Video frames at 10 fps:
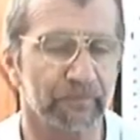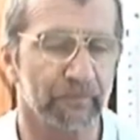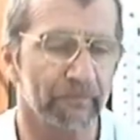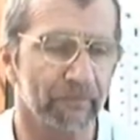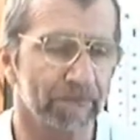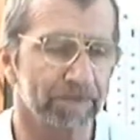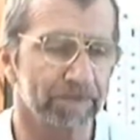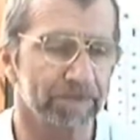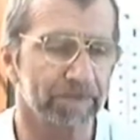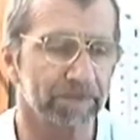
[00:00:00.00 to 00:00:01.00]

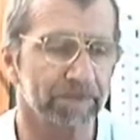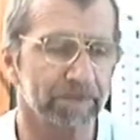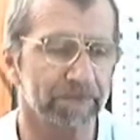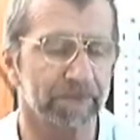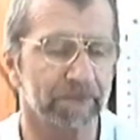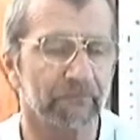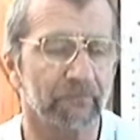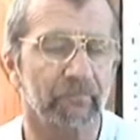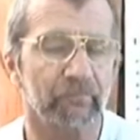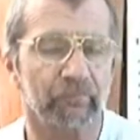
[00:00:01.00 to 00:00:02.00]

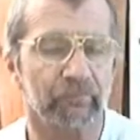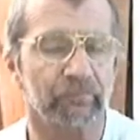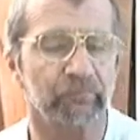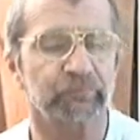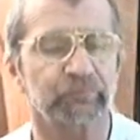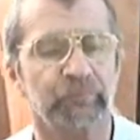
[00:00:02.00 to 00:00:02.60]
(silence)